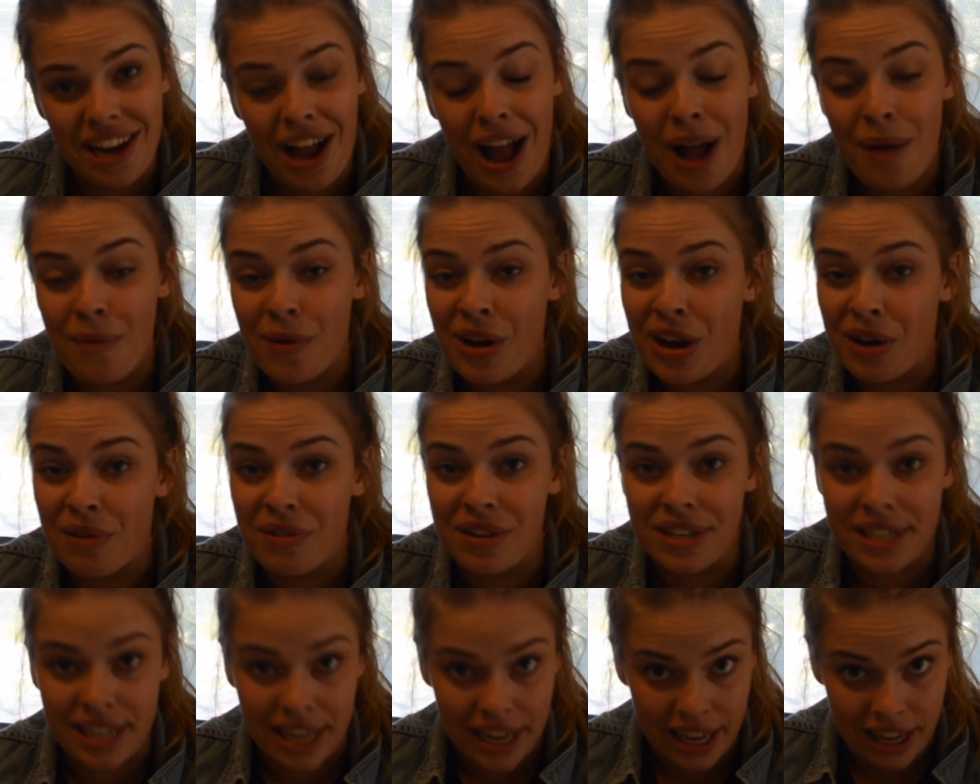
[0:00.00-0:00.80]
I work
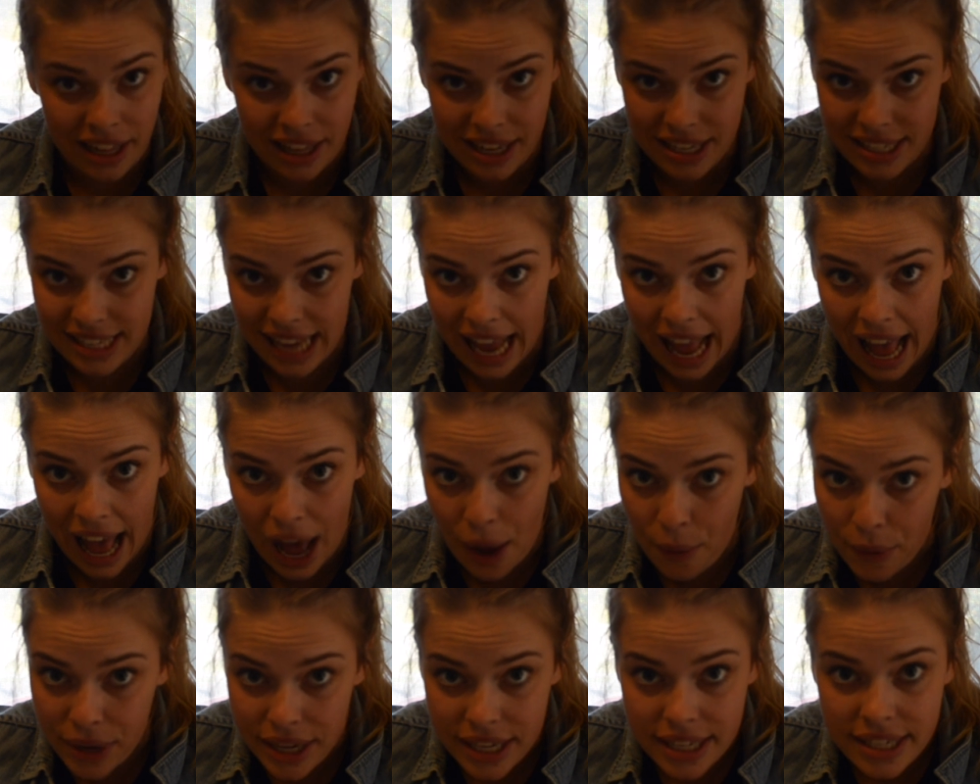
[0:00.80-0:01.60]
ridiculous
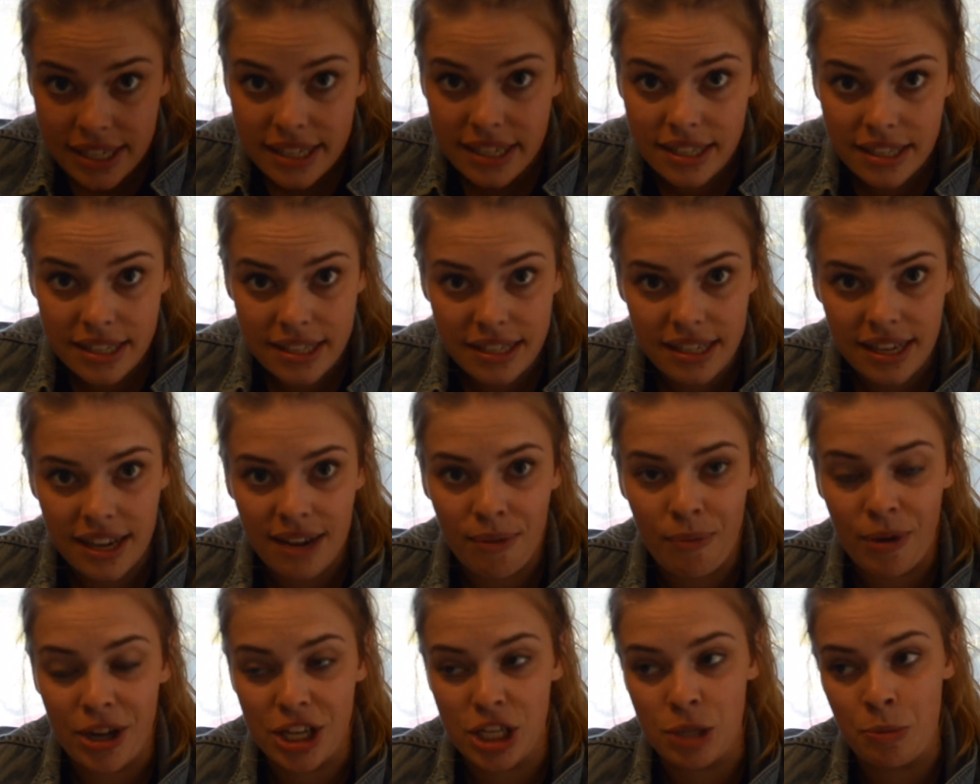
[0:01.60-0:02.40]
hours,
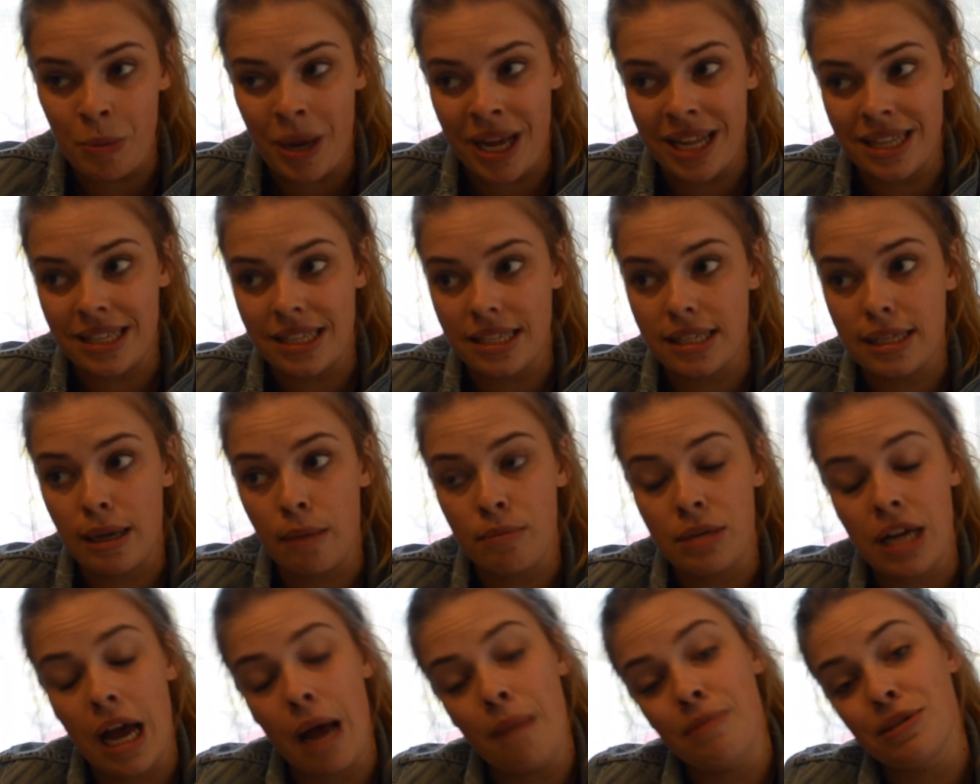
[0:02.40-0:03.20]
which means that
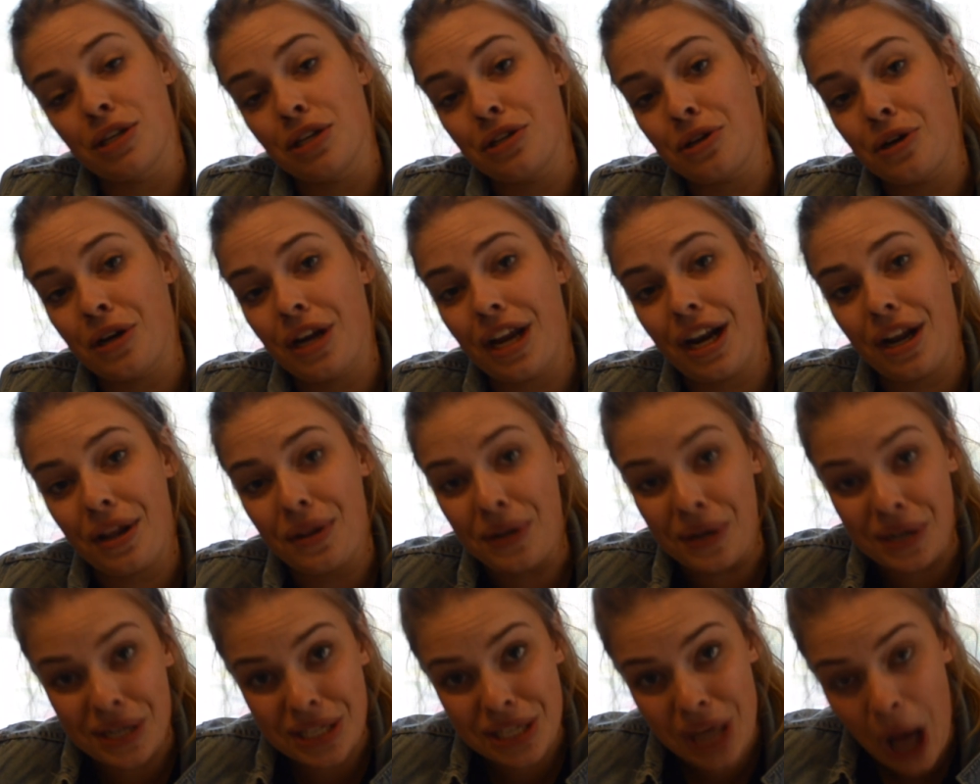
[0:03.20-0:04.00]
sometimes I don't get a
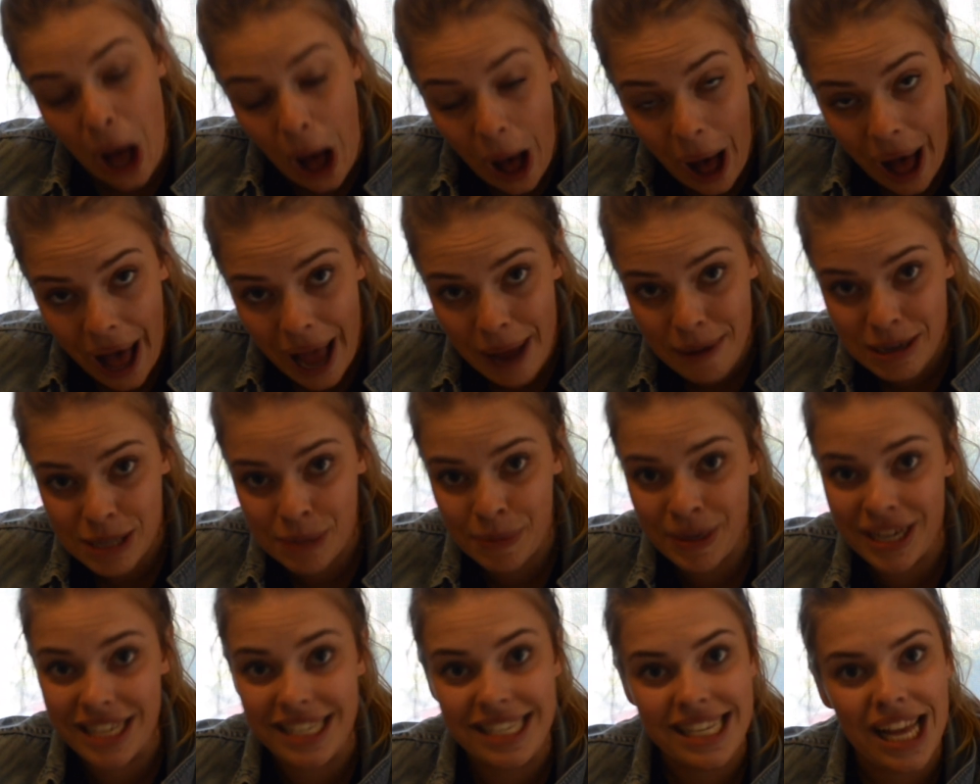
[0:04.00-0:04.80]
lot of time to
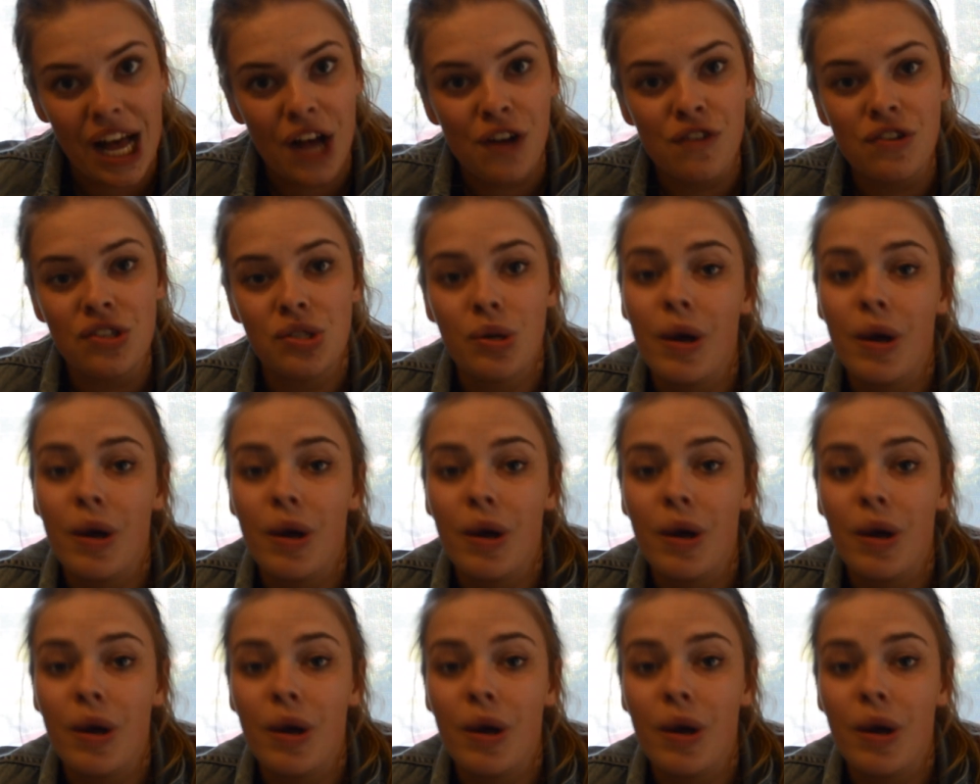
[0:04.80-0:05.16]
myself.